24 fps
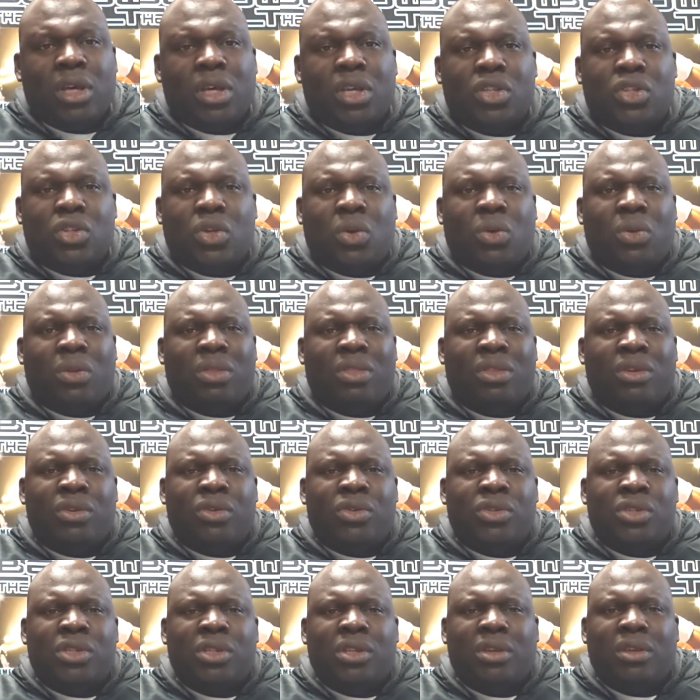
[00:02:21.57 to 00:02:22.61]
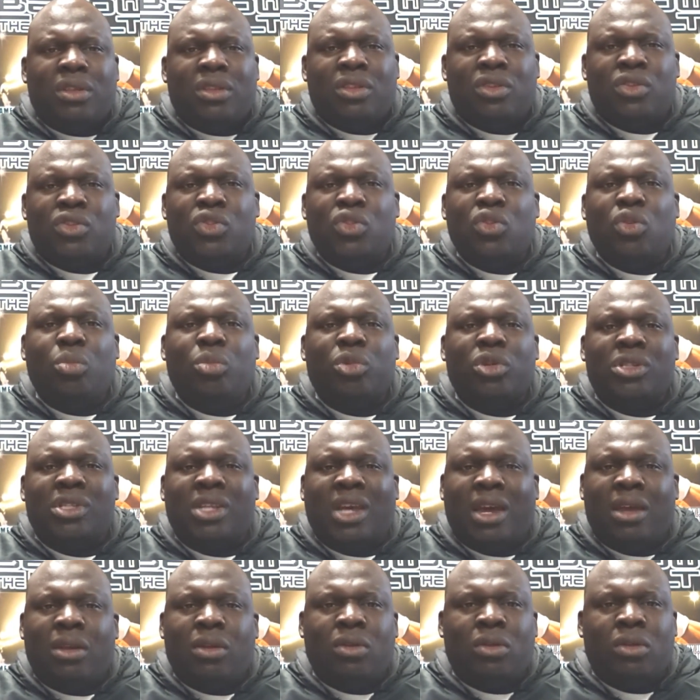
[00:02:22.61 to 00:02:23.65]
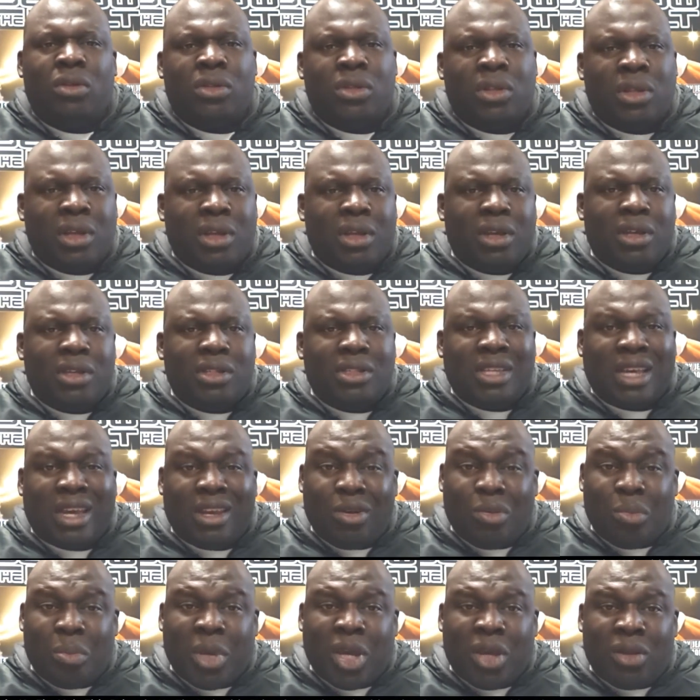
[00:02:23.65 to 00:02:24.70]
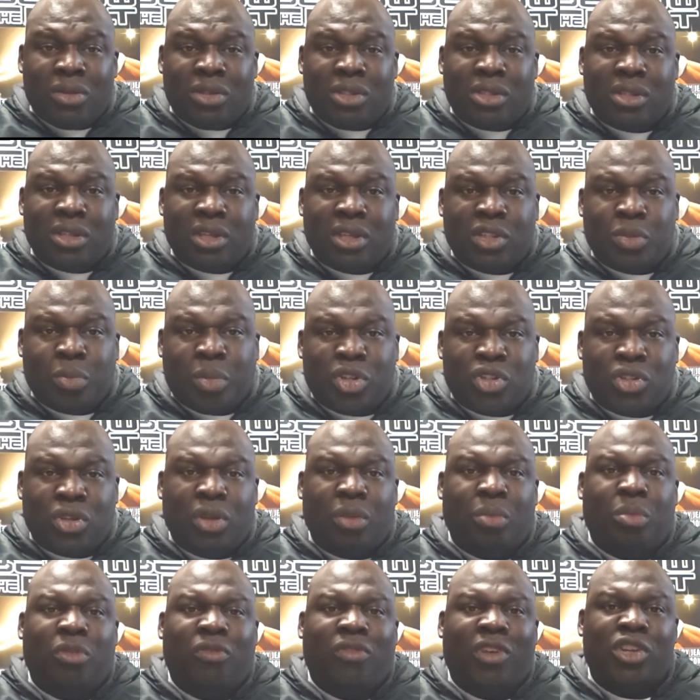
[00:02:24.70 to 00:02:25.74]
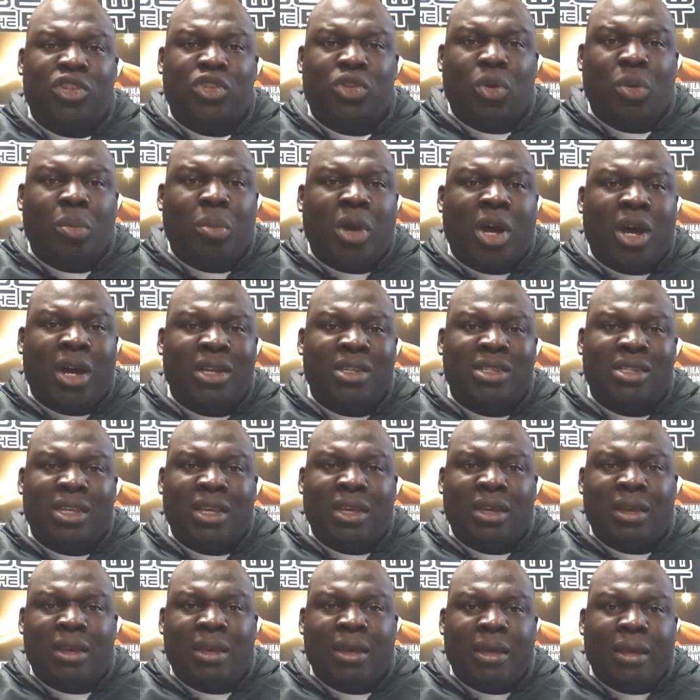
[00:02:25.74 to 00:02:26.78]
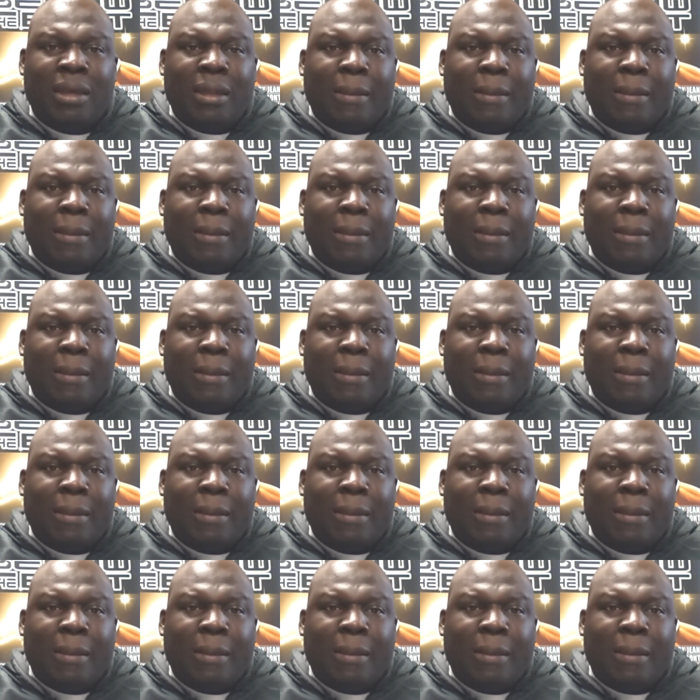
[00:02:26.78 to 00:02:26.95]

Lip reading: So there's numerous title belts, especially in professional boxing.